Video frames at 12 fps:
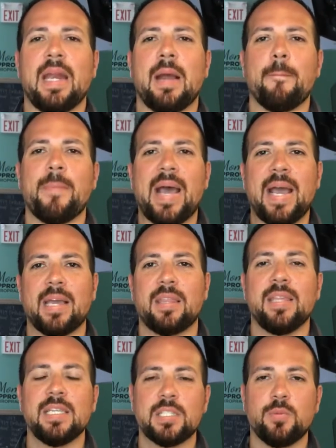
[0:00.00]
and I'm back
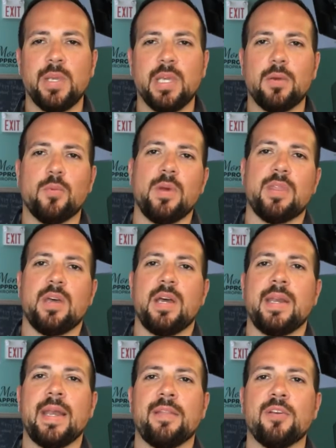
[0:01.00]
this week with
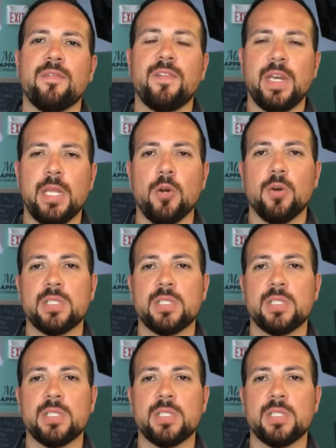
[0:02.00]
another video,